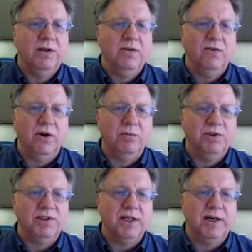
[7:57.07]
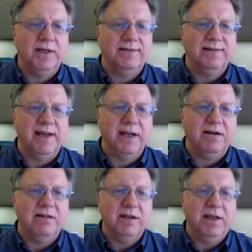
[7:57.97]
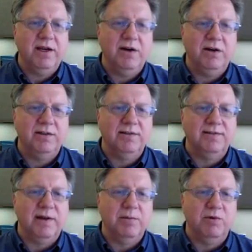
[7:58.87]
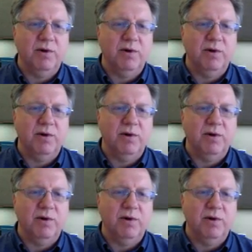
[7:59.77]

So I'm just going to say click here to disable